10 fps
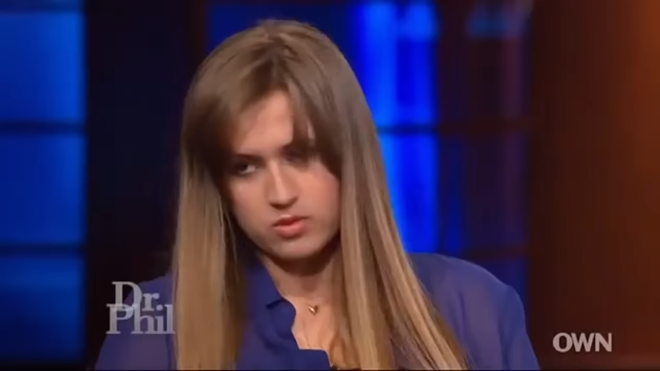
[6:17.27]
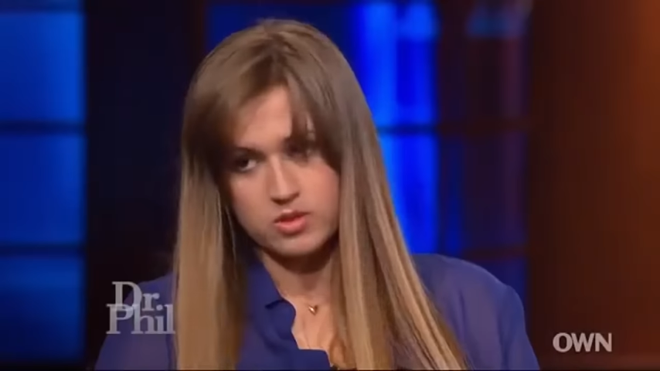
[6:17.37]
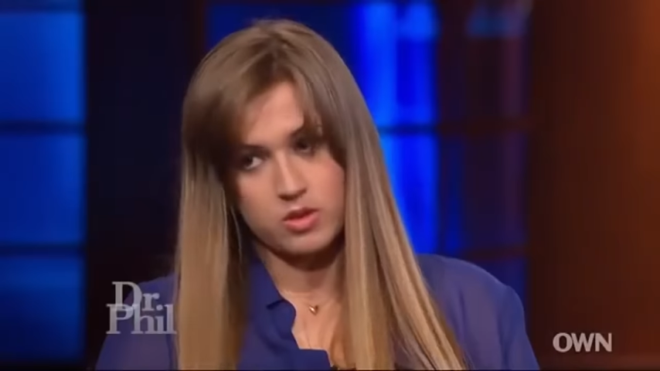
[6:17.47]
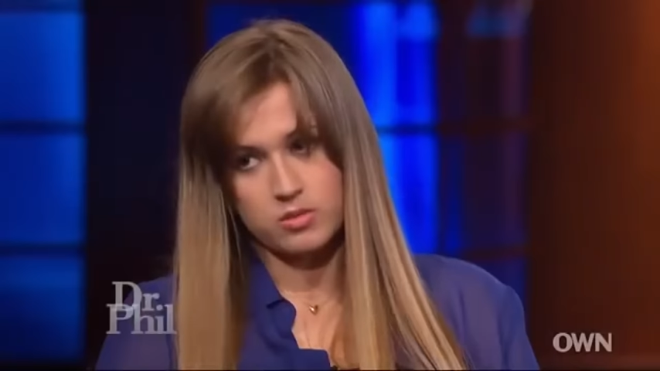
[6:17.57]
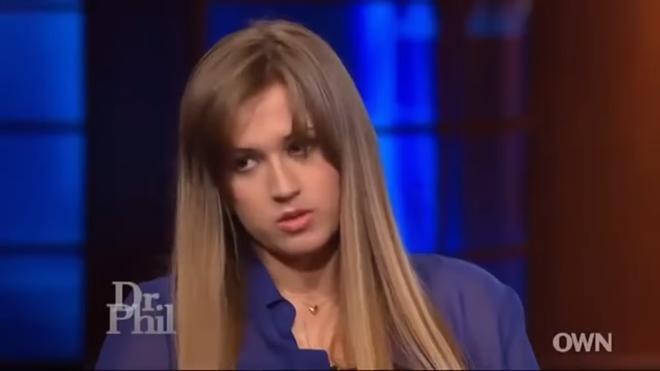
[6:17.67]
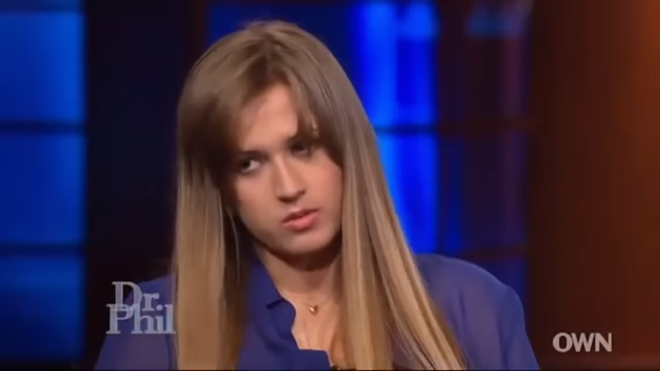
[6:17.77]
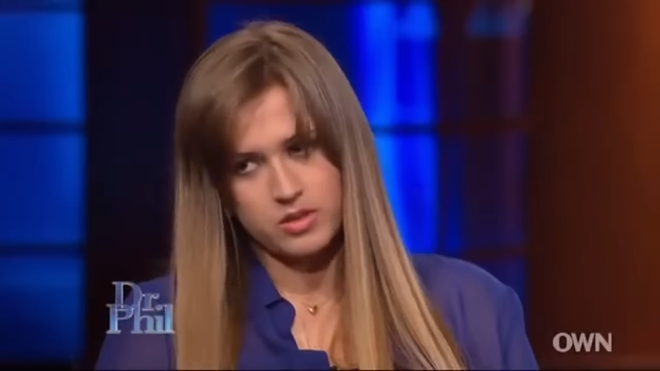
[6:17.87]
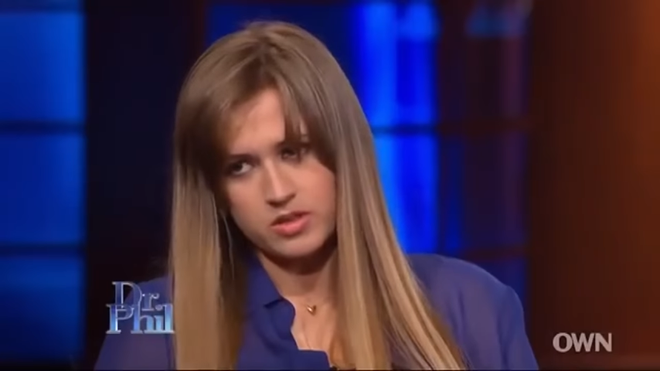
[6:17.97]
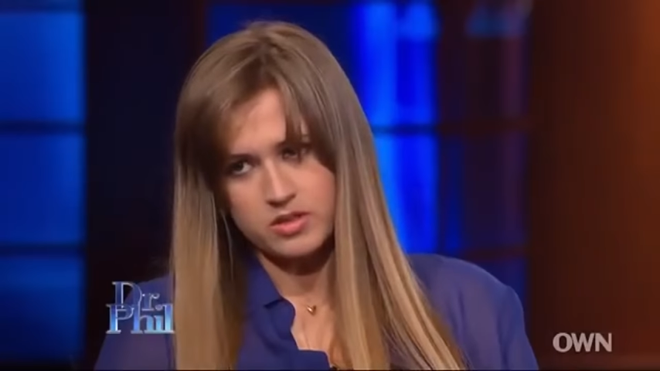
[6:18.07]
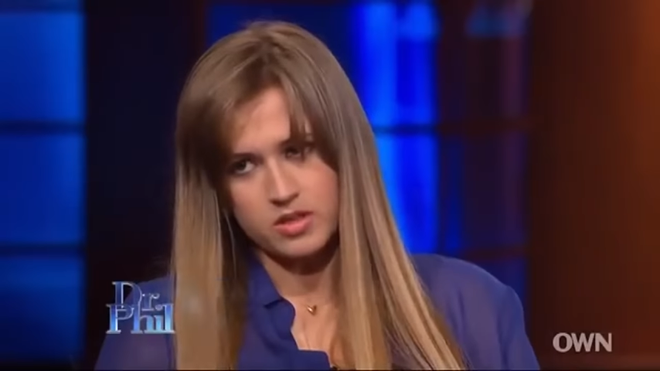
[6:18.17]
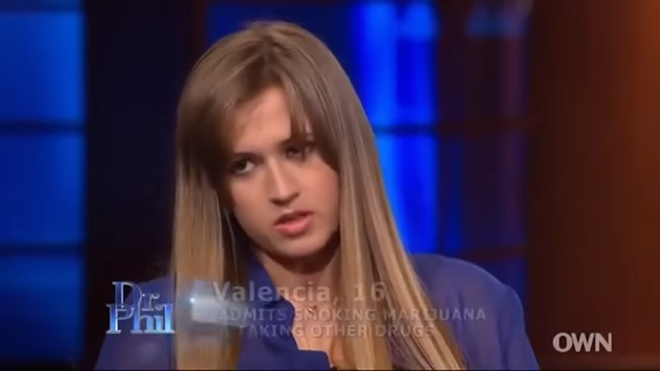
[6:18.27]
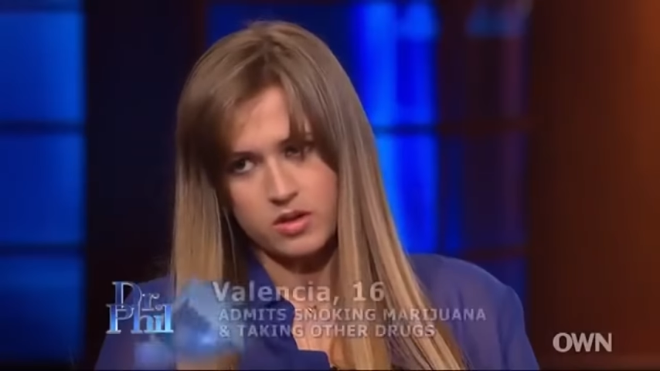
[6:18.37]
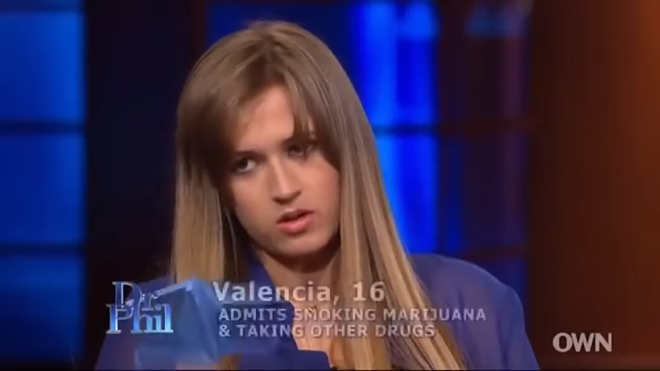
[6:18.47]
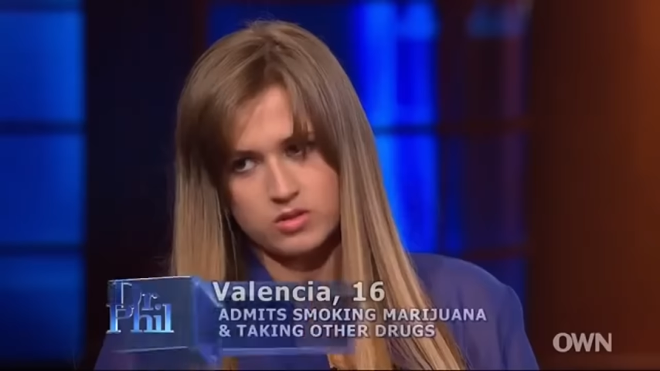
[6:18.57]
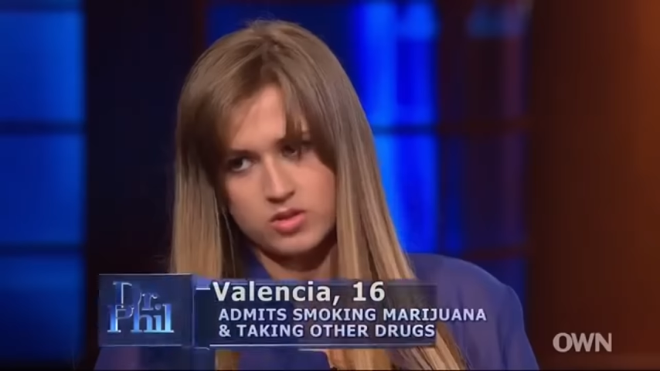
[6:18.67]
sober. I mean, it's not
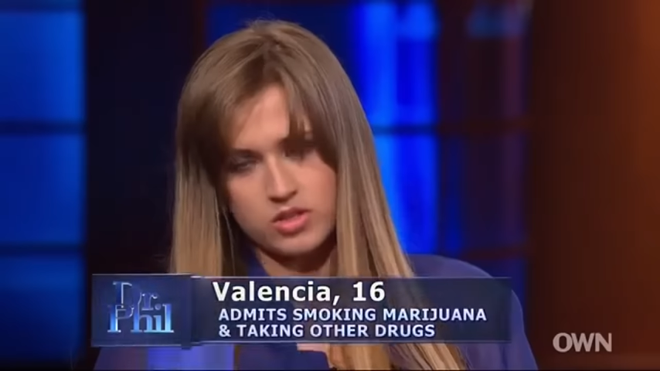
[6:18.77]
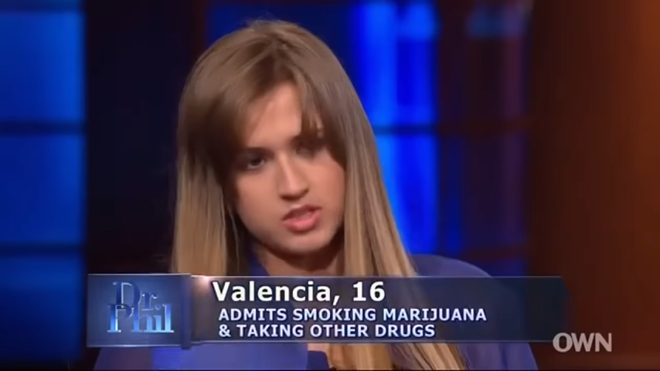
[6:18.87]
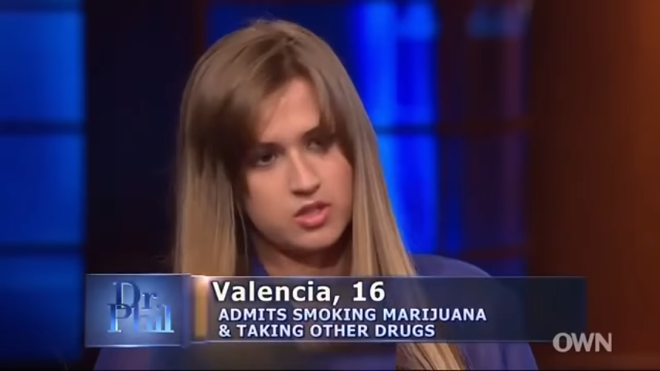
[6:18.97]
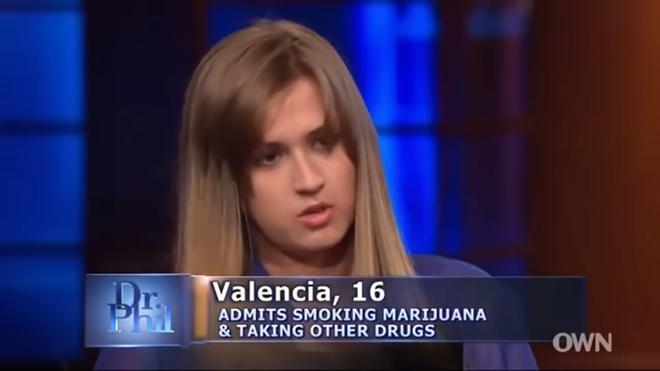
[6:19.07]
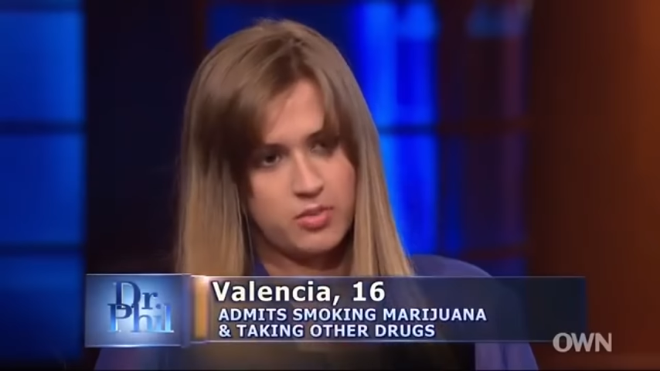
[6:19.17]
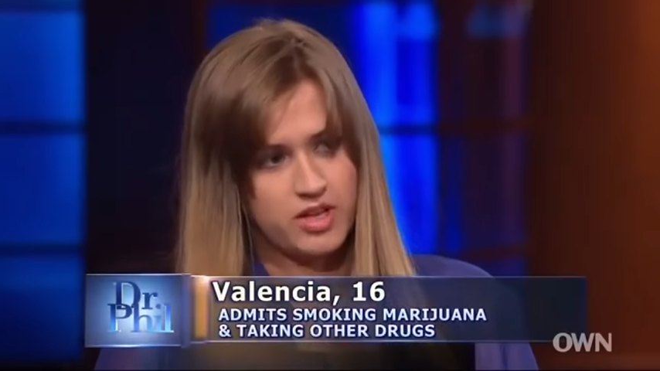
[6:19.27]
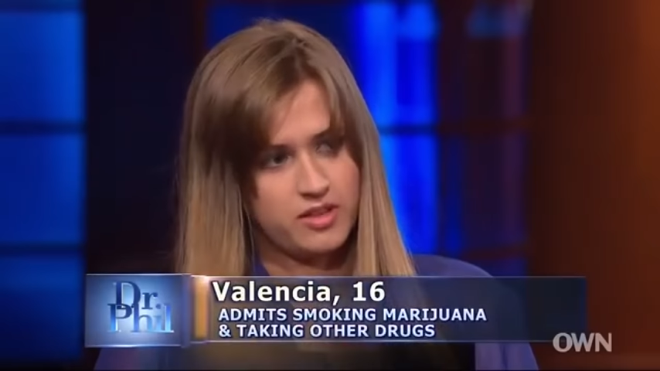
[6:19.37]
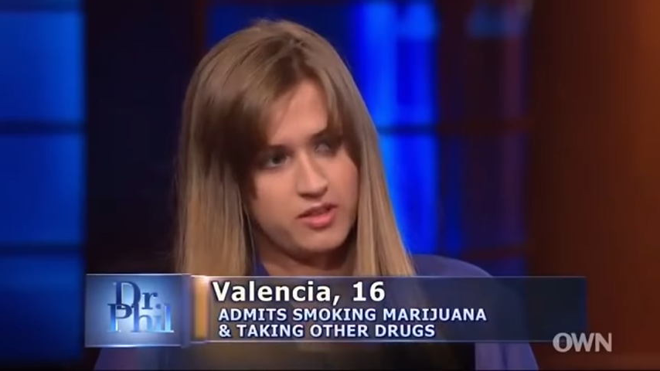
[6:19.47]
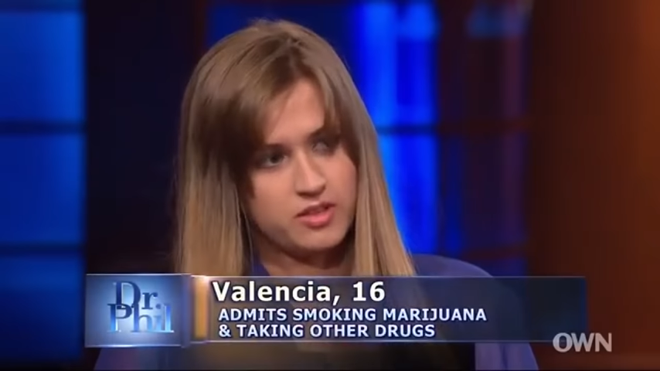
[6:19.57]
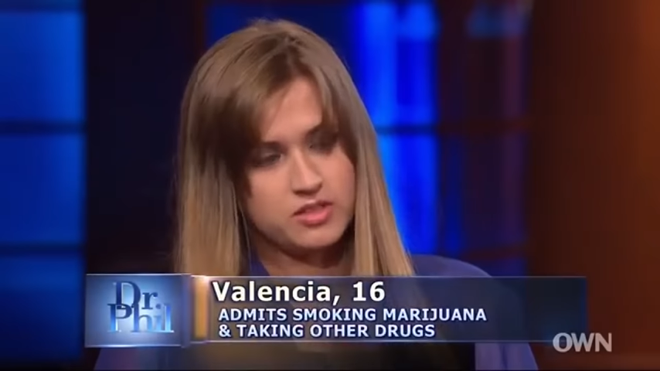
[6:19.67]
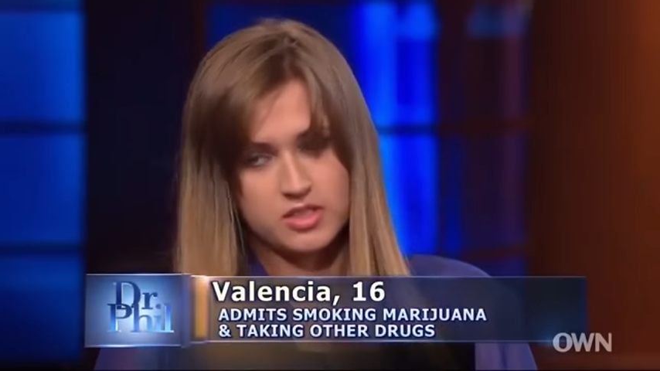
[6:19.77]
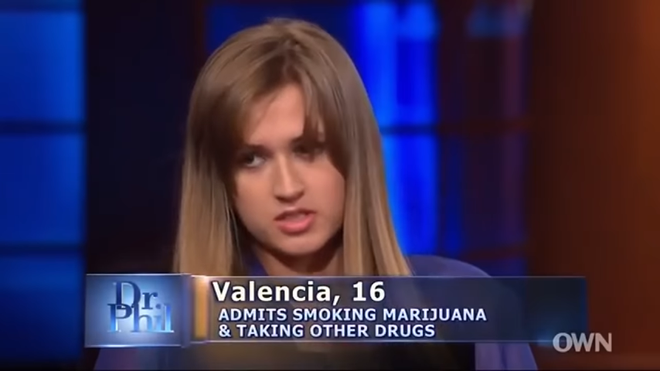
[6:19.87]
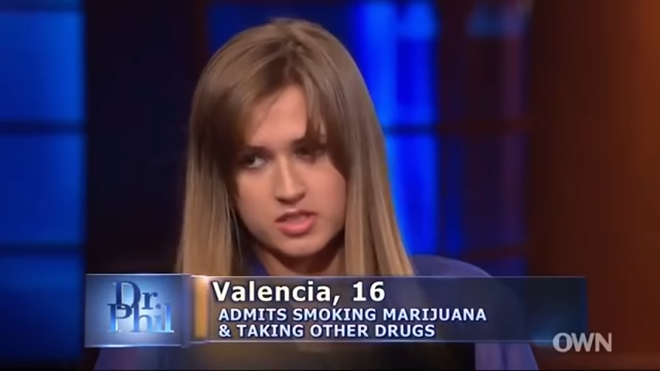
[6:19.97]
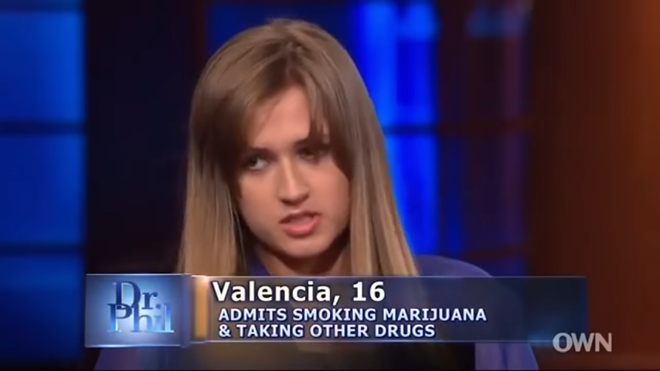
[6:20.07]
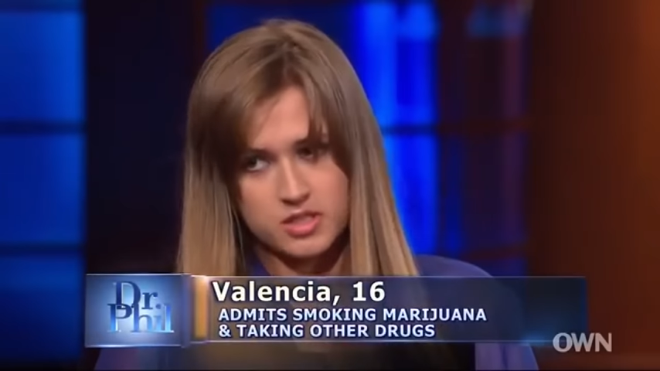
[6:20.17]
all drugs and all bad things. He is
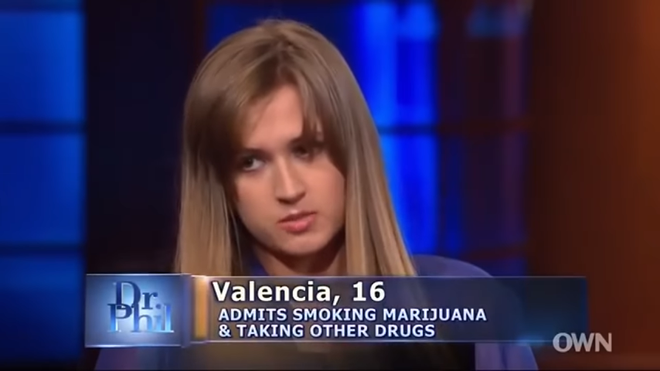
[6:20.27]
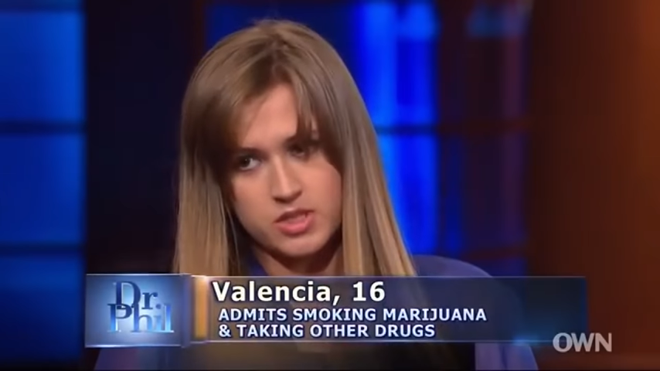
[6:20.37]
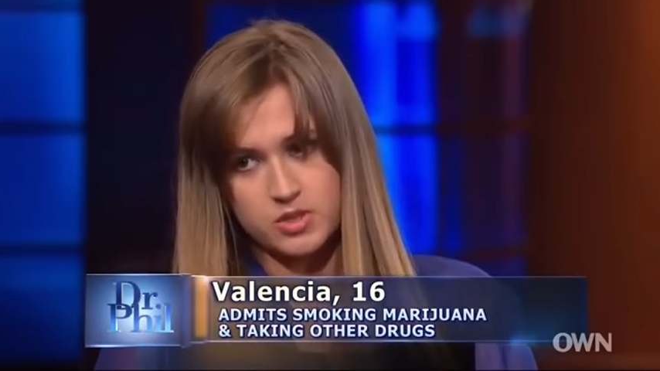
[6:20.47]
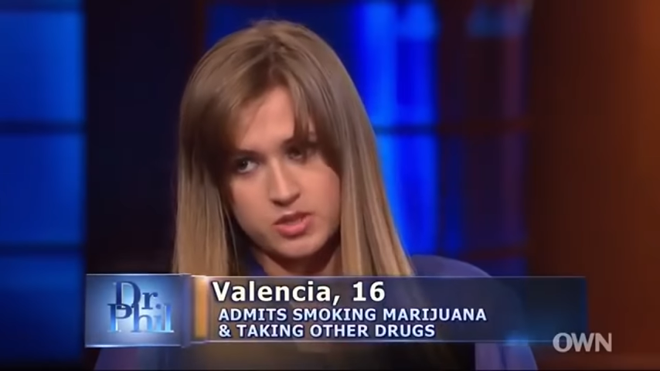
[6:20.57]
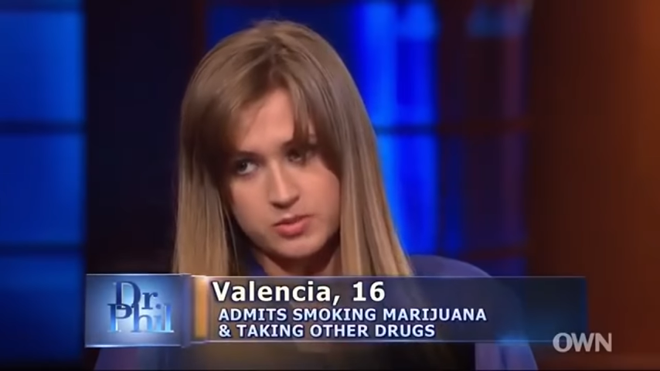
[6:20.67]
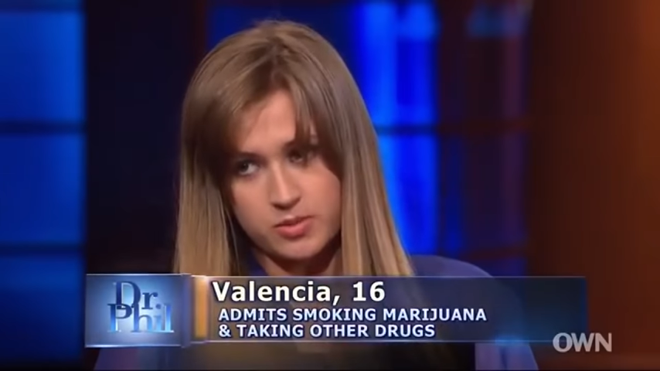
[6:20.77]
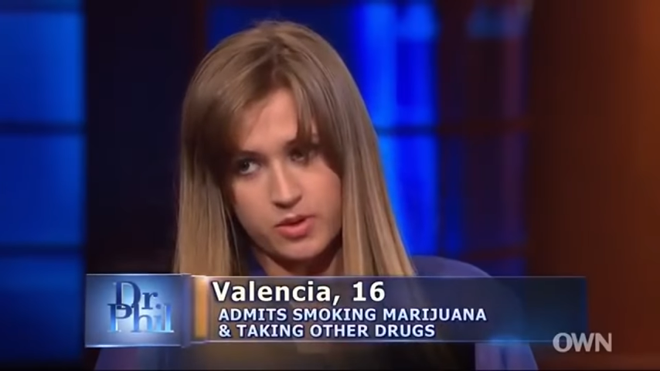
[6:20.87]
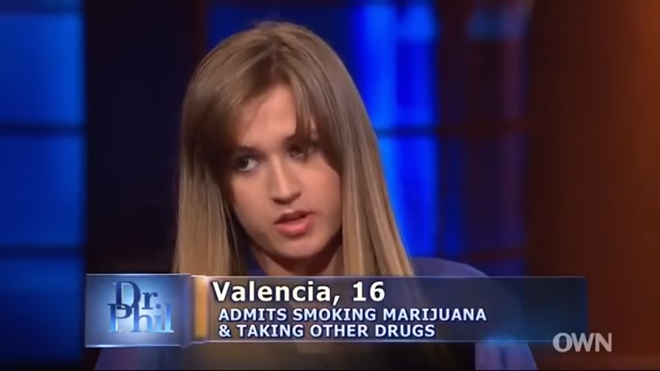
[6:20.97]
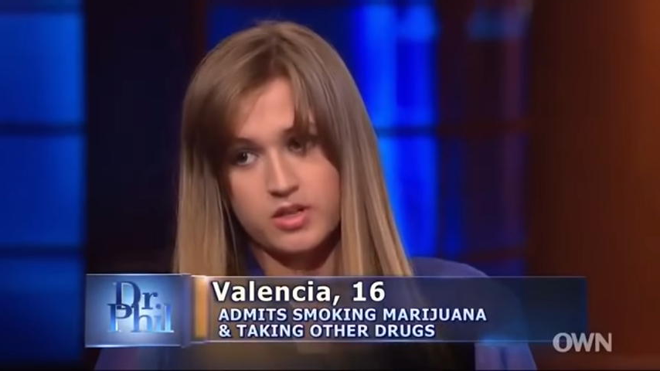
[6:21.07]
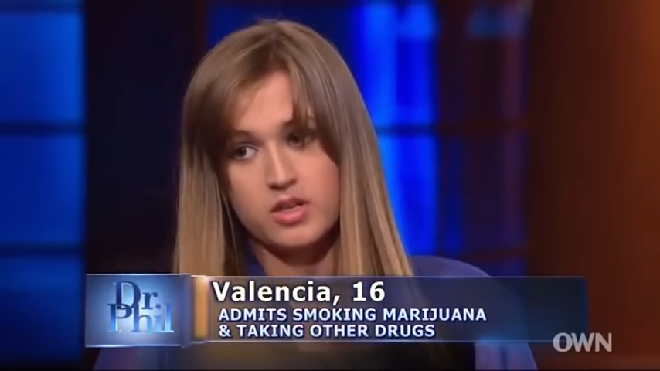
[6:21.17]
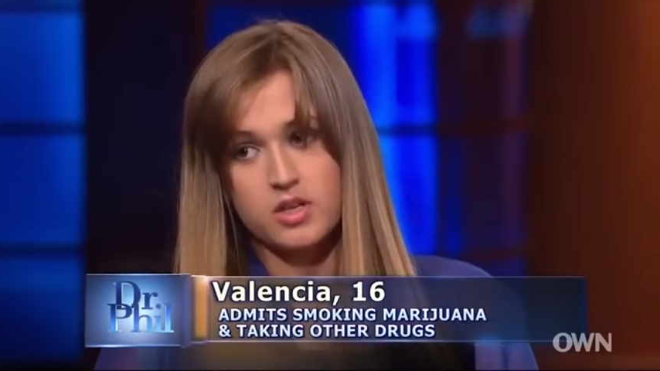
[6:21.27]
nice to me. He treats me right.